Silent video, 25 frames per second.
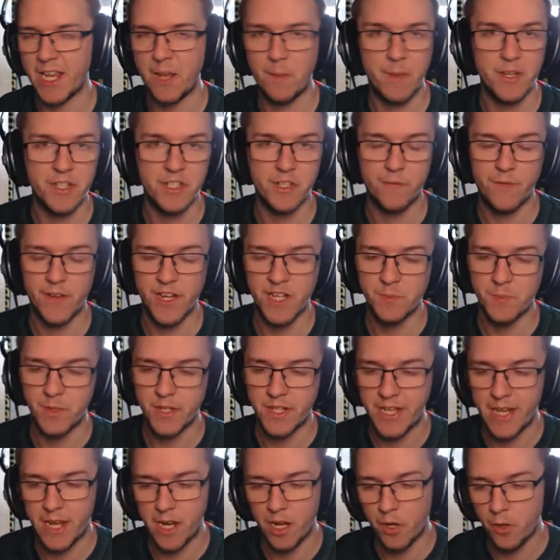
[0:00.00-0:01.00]
same interface
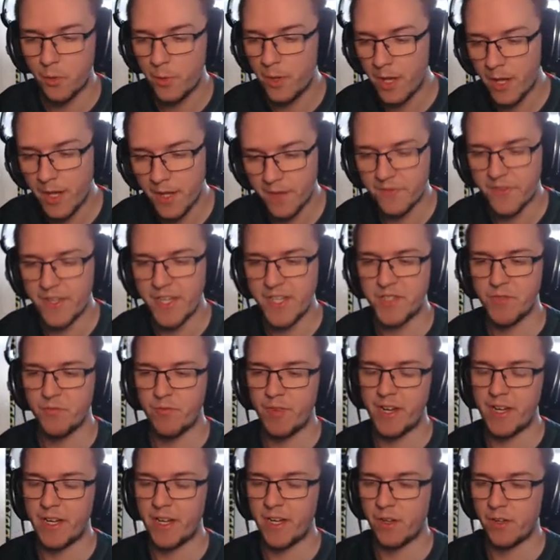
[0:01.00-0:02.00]
but yellow. This
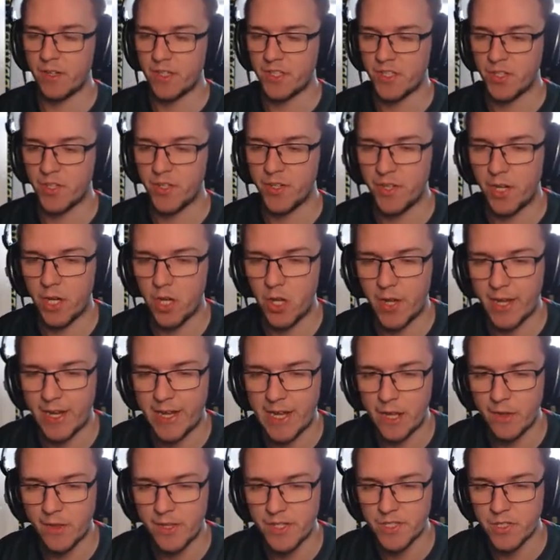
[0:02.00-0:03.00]
really looks good. I
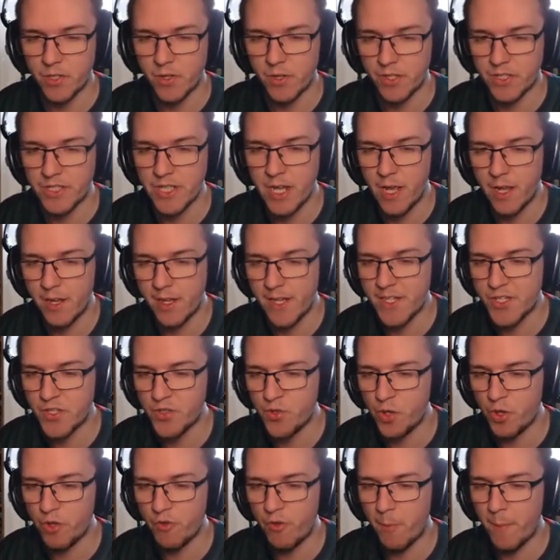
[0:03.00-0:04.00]
like how this looks. Let's
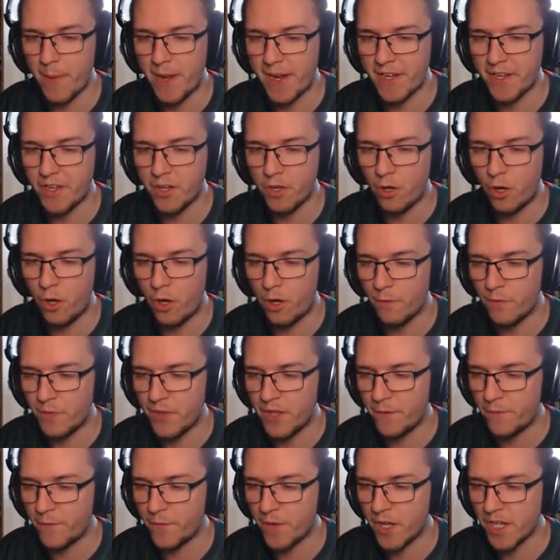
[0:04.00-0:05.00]
draw the remainder of
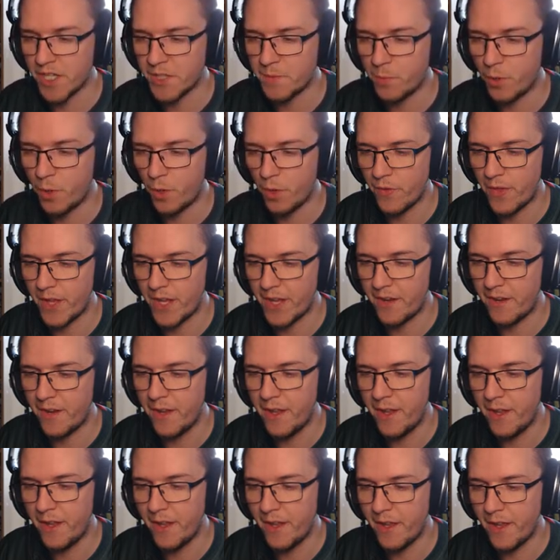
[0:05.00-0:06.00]
the first pot then.
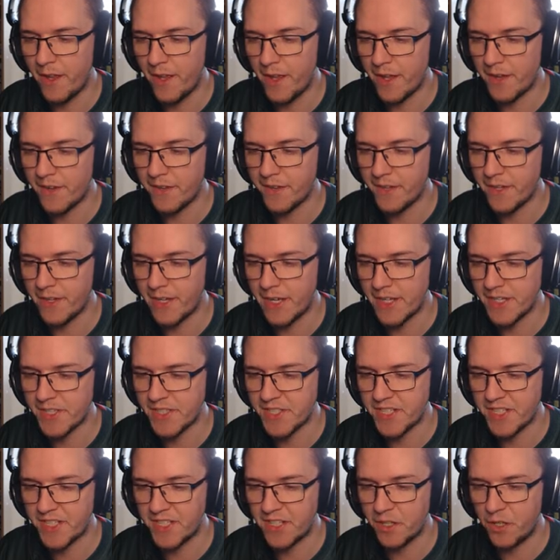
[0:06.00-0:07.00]
And
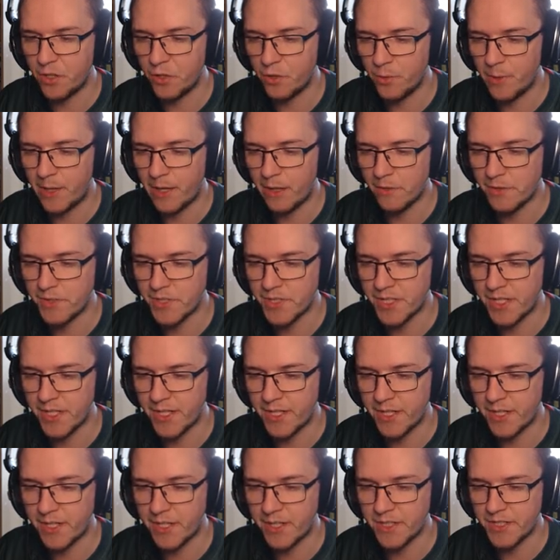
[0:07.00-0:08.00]
let's see who else
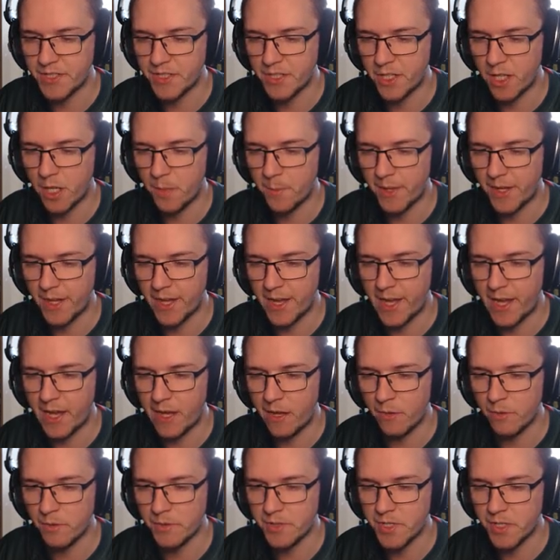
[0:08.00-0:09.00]
is coming
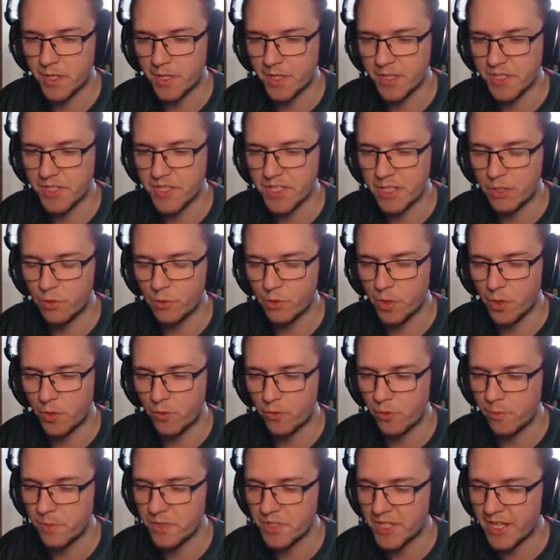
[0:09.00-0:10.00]
out. So you can see all the
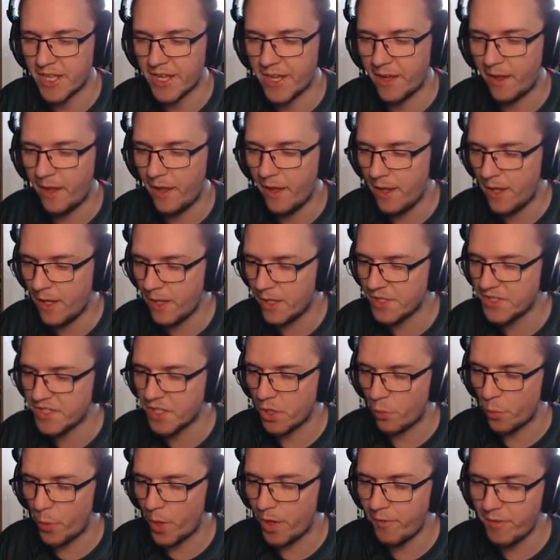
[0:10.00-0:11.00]
groups there.
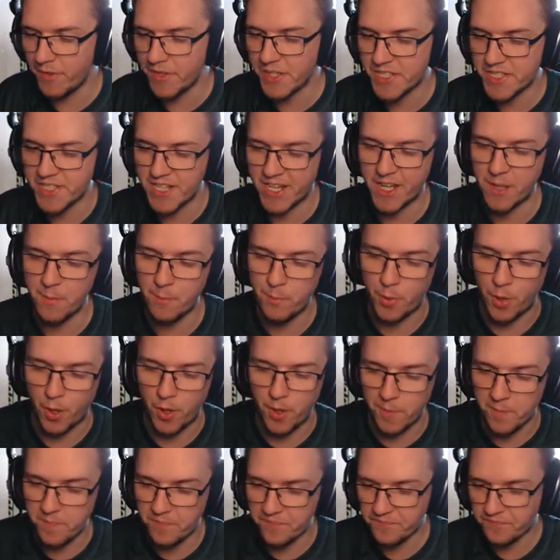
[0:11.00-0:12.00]
So we're in the second
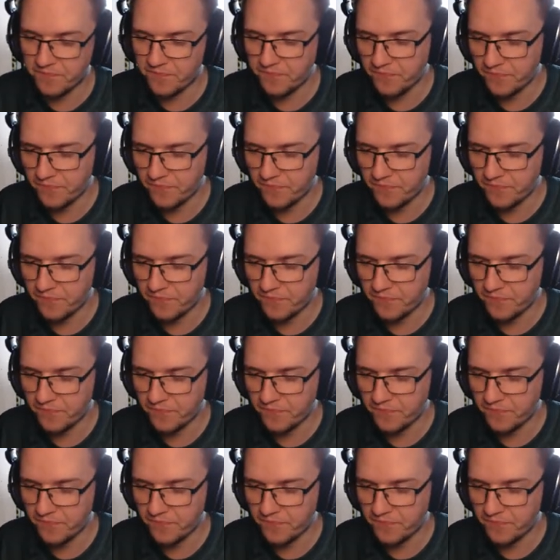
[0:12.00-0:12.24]
pot.